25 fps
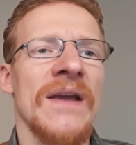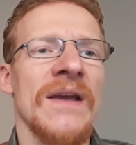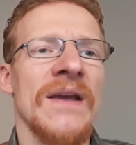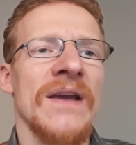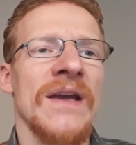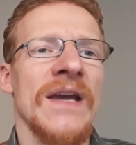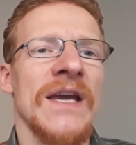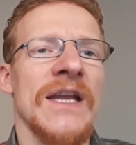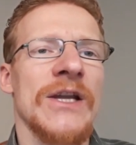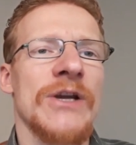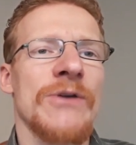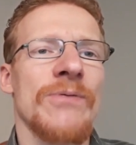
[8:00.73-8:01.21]

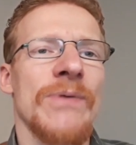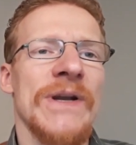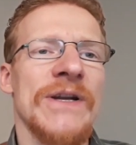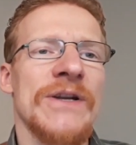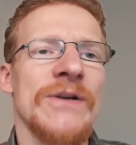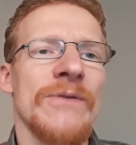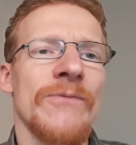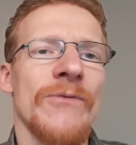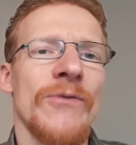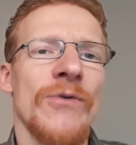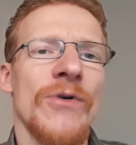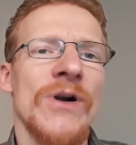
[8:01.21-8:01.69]
In
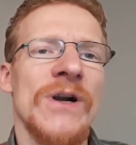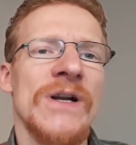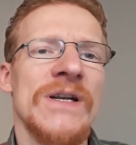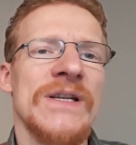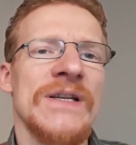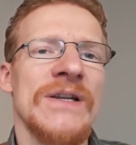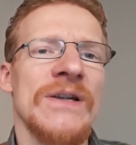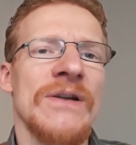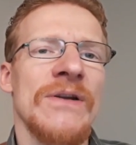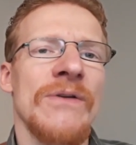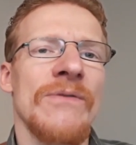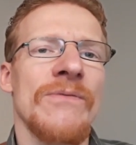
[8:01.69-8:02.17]
quantum world,
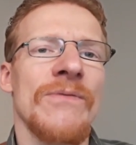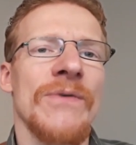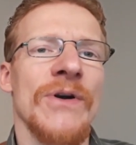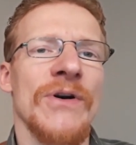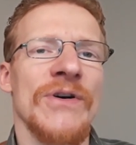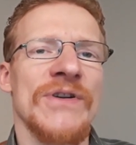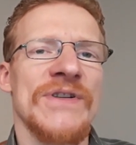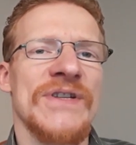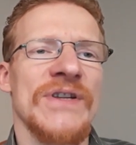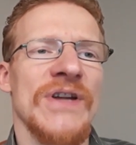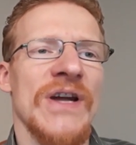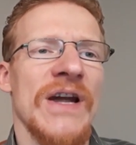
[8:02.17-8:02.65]
we
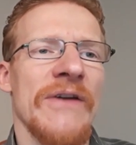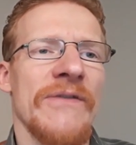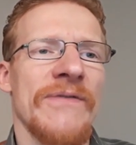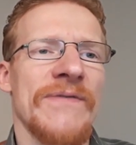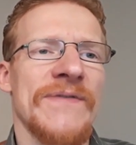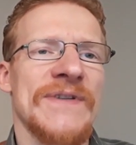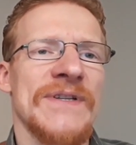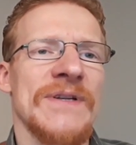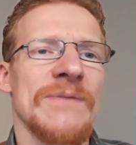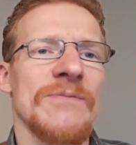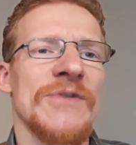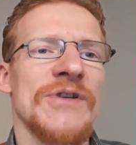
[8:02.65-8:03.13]
also have
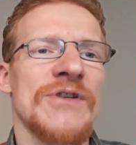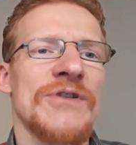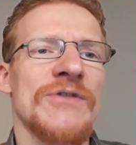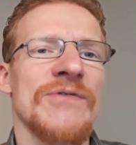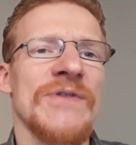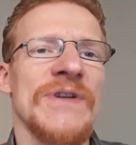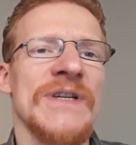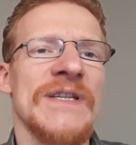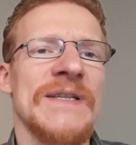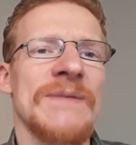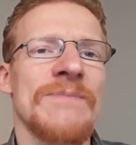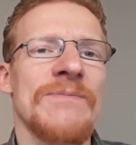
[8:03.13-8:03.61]

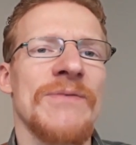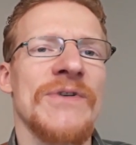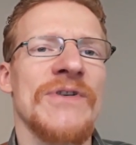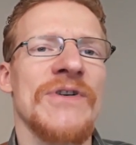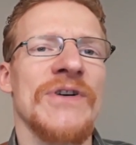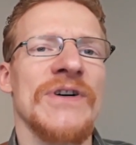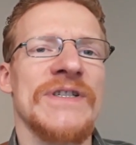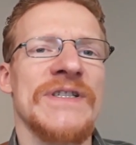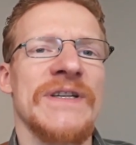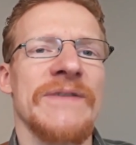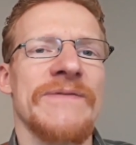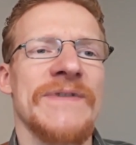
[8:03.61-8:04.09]
symmetries
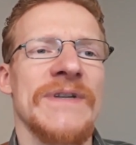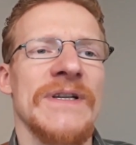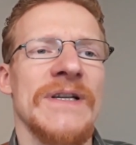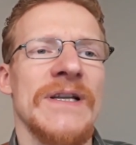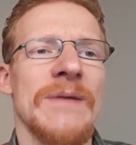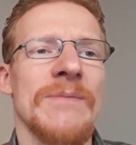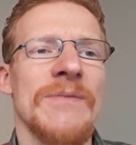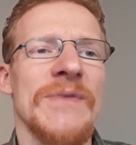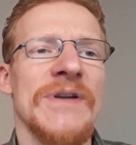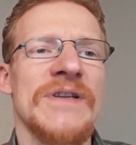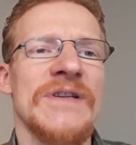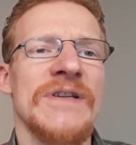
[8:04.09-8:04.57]
because of the
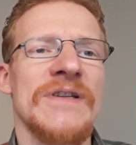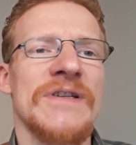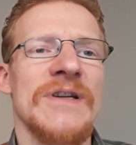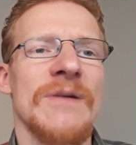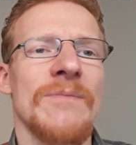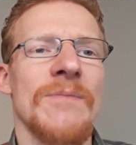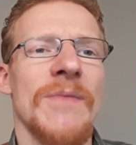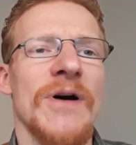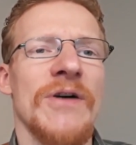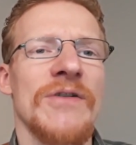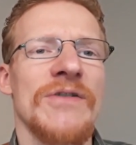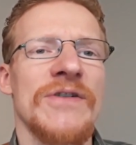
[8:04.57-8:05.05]
limited
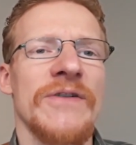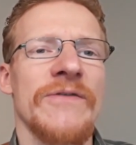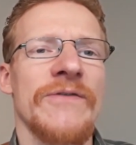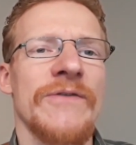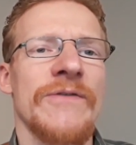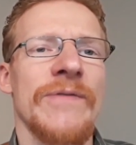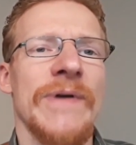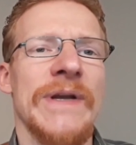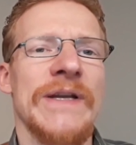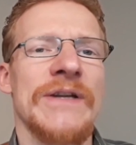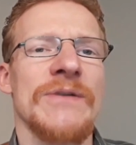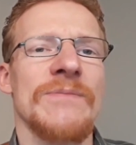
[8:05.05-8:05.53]
amount of
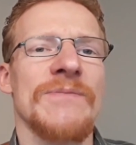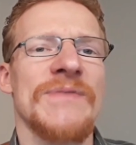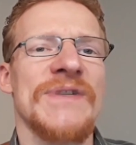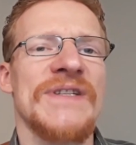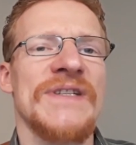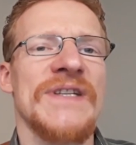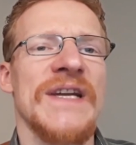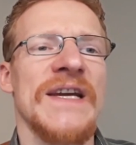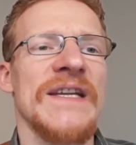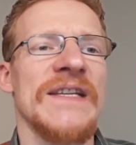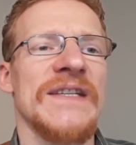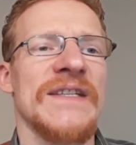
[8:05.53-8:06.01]
quantum
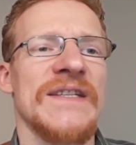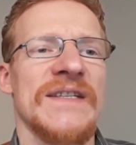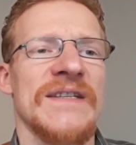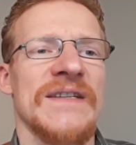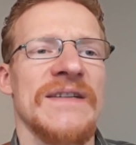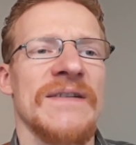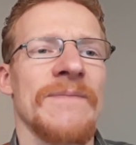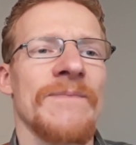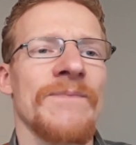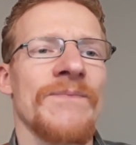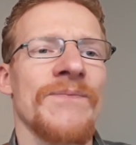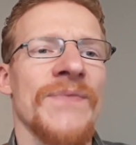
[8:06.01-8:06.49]
states.
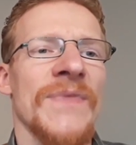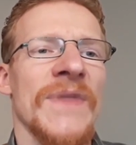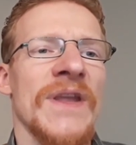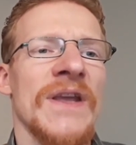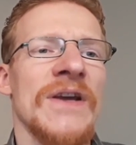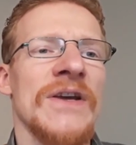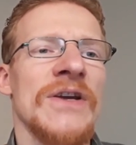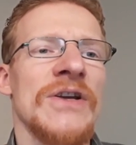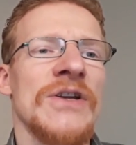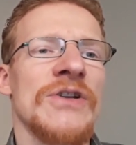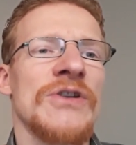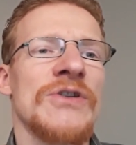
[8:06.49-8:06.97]

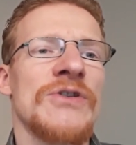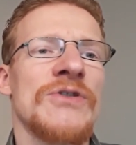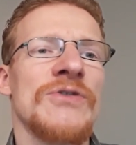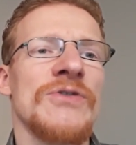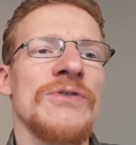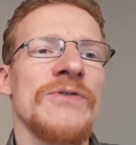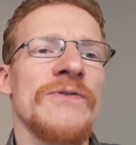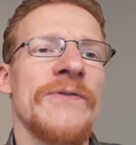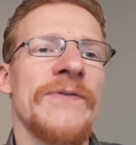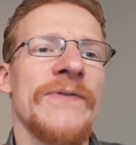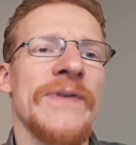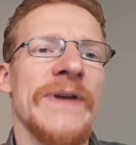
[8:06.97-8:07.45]

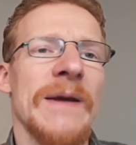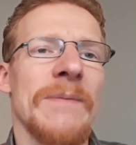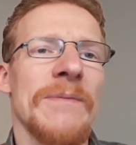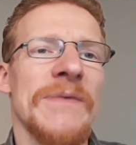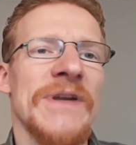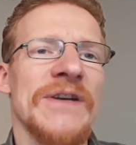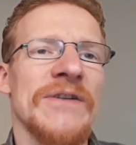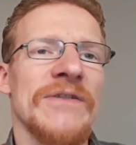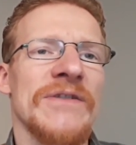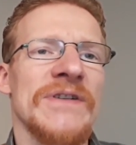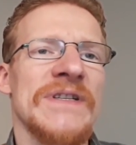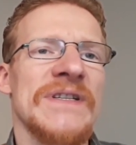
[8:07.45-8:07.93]
Two
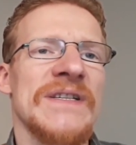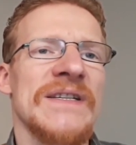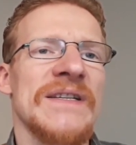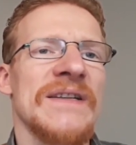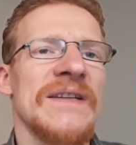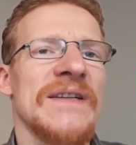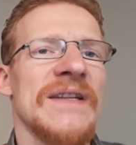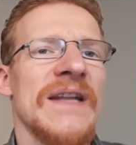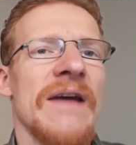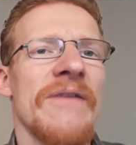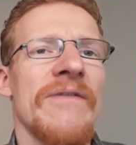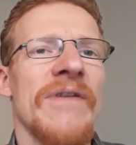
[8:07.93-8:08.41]
fermions
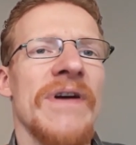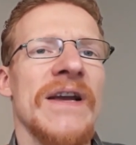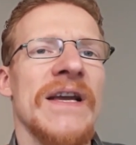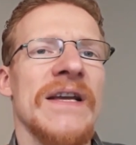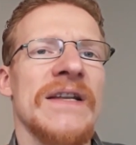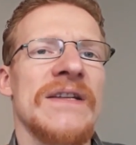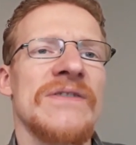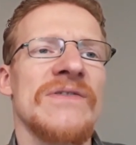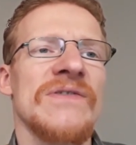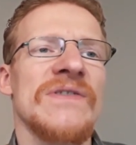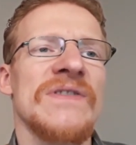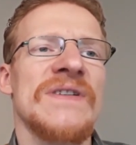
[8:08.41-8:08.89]
never
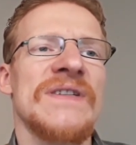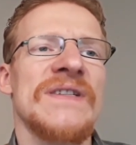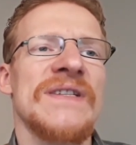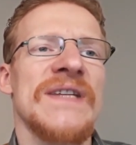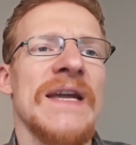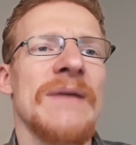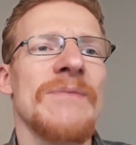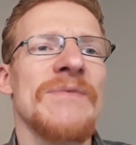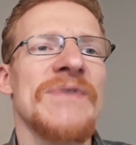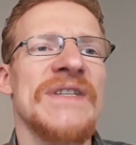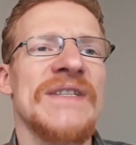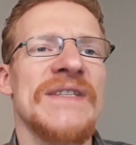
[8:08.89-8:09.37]
get to the
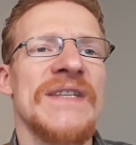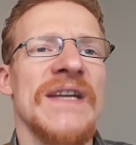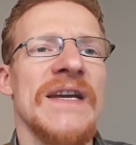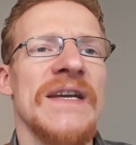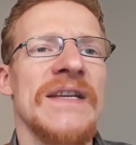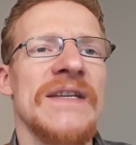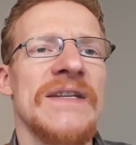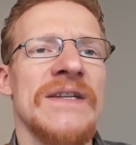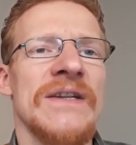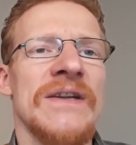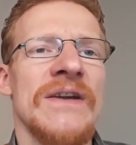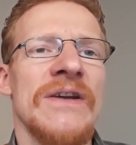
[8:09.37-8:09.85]
same
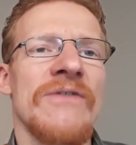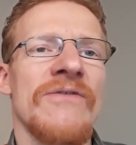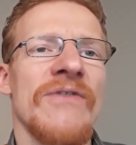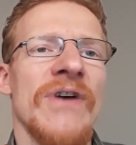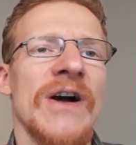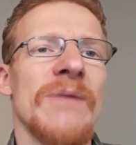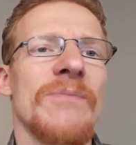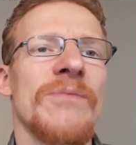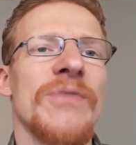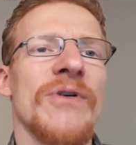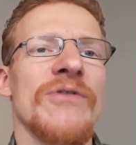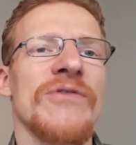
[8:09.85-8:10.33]
state, while
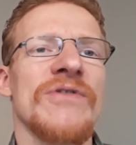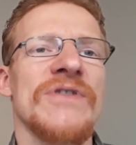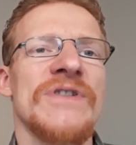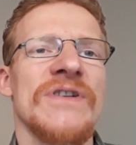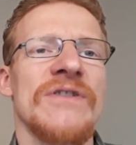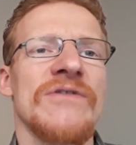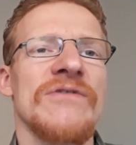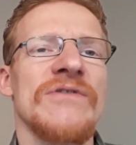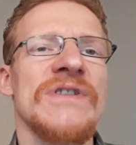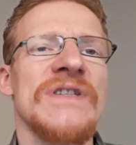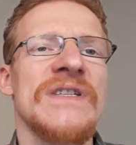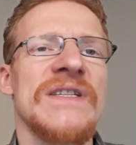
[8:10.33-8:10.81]

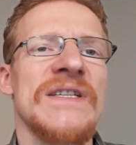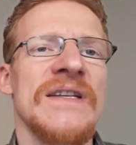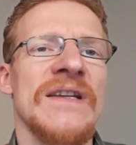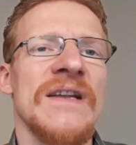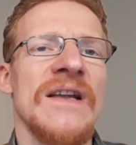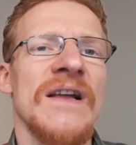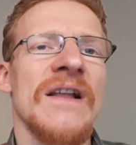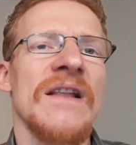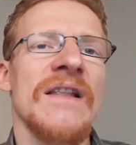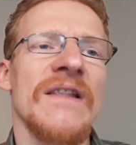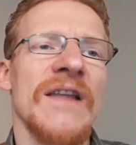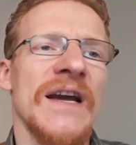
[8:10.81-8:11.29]
bosons
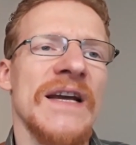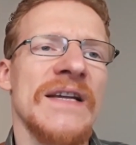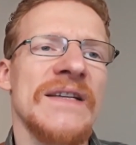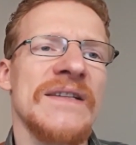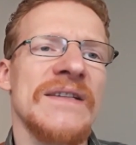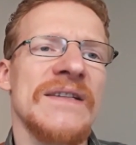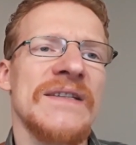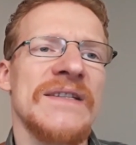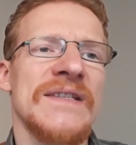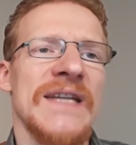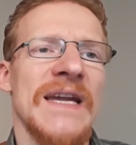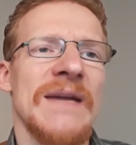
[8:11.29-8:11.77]
like
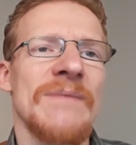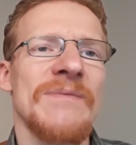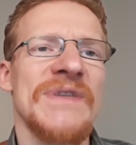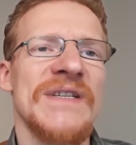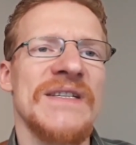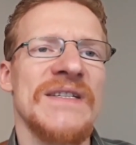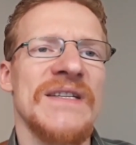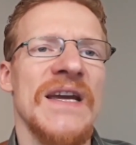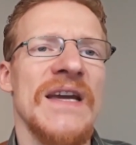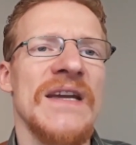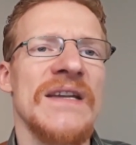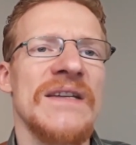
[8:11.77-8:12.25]
the same
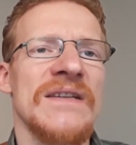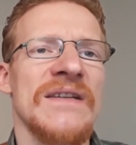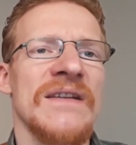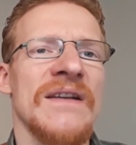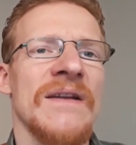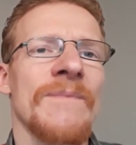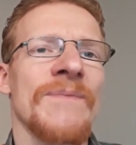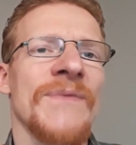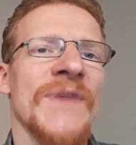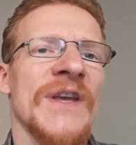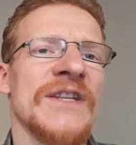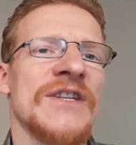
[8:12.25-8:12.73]
state,
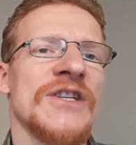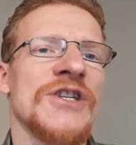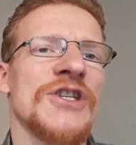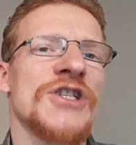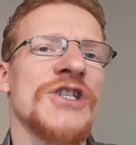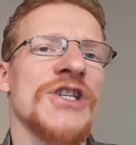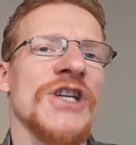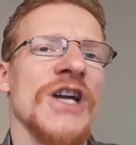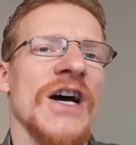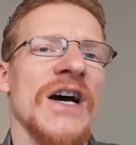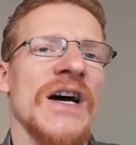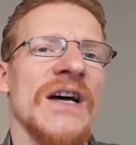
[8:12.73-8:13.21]
and the
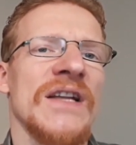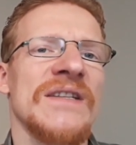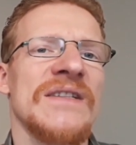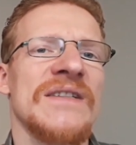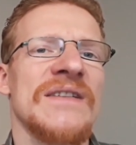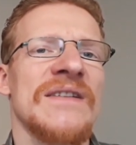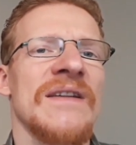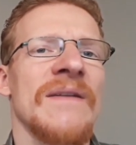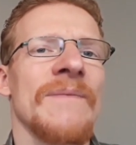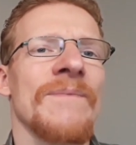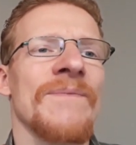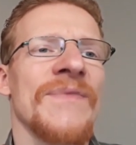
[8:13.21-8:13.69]

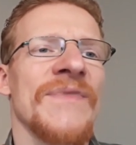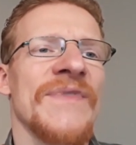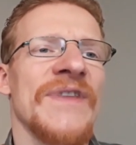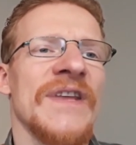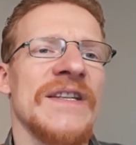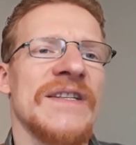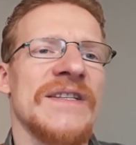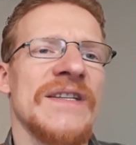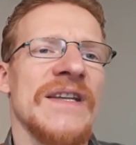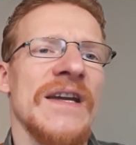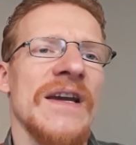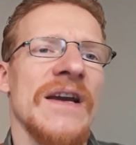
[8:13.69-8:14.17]
chance
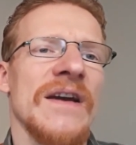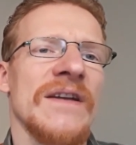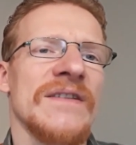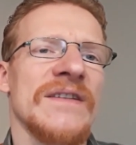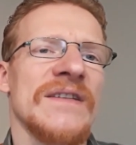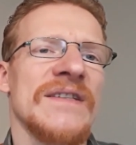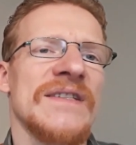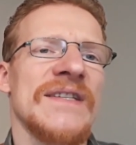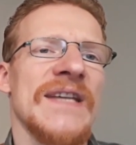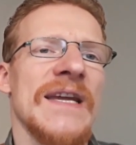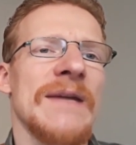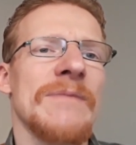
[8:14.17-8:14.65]
that they are in the
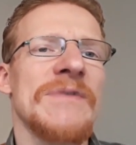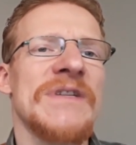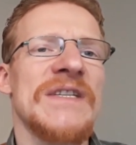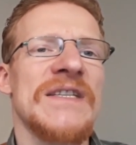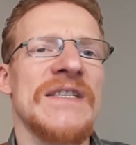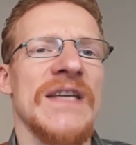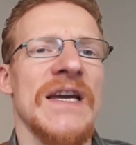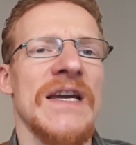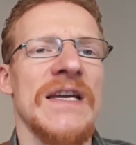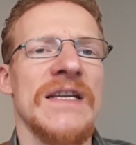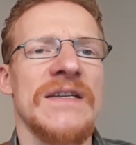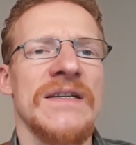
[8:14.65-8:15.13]
same
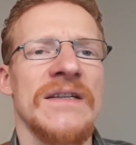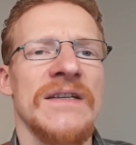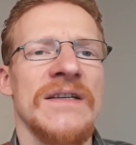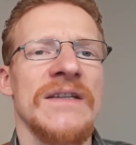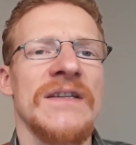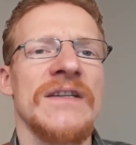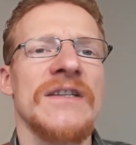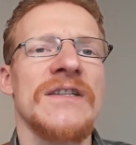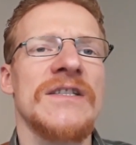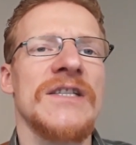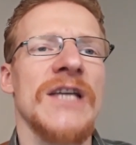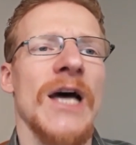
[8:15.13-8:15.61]
state
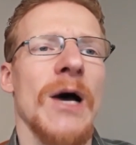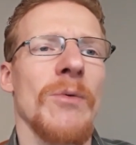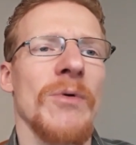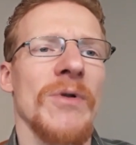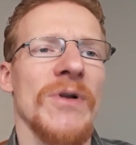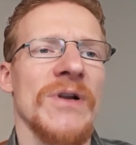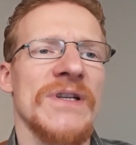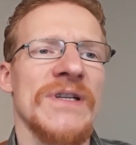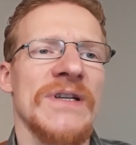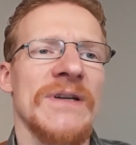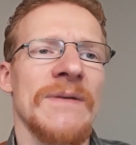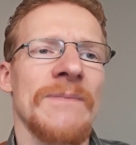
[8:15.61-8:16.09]
is doubled.